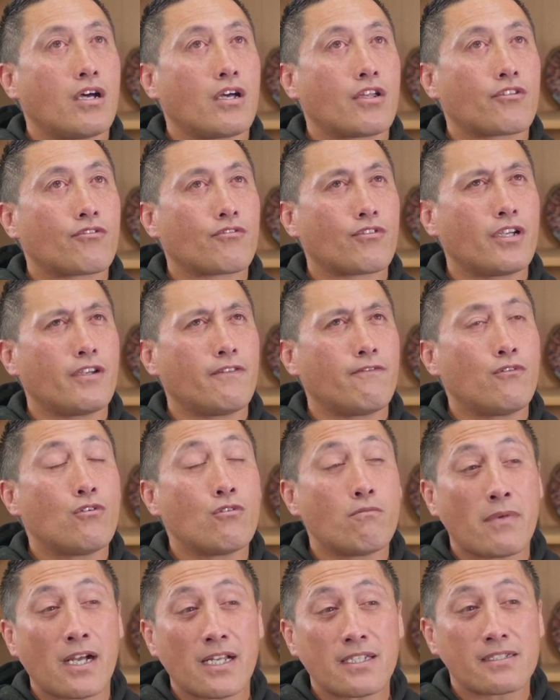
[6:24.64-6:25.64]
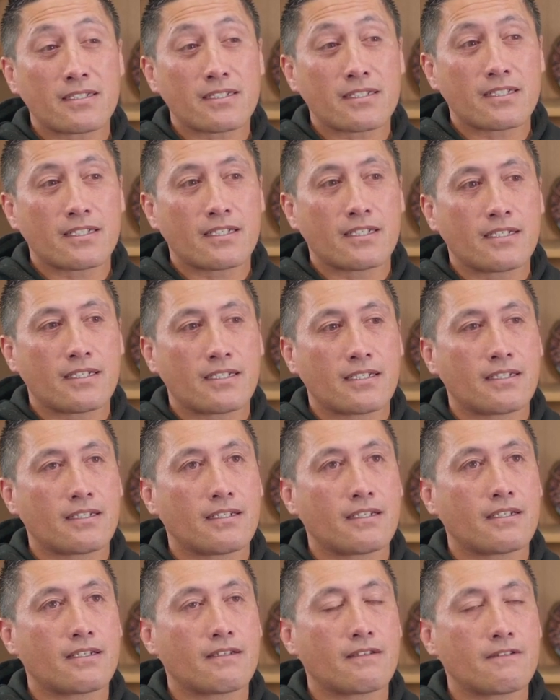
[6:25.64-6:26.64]
3, 4 months,
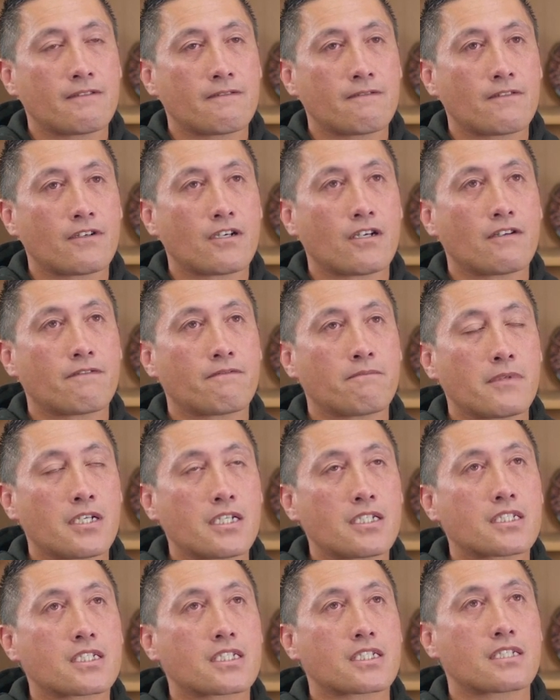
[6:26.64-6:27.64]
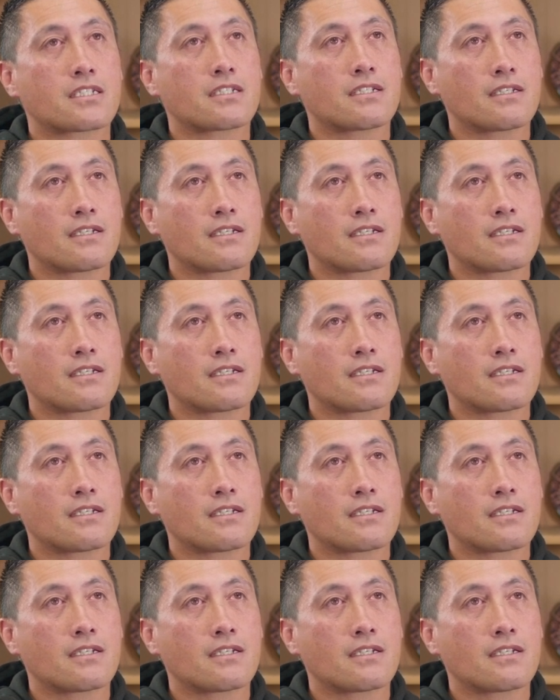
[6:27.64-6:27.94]
5 months.